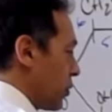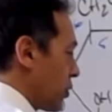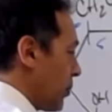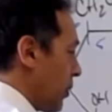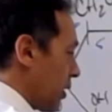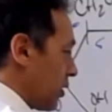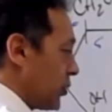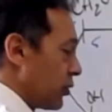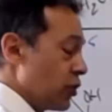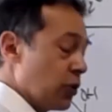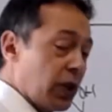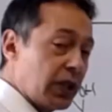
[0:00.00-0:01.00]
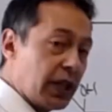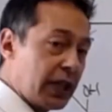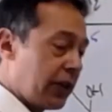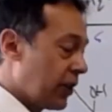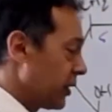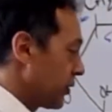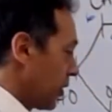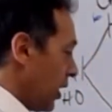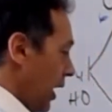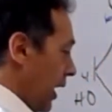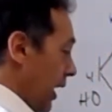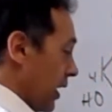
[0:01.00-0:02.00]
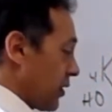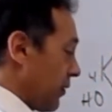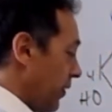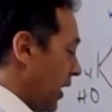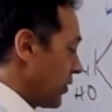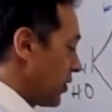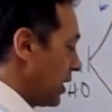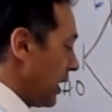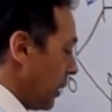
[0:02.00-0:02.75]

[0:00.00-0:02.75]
molecules joined like this, has a fancy name. It's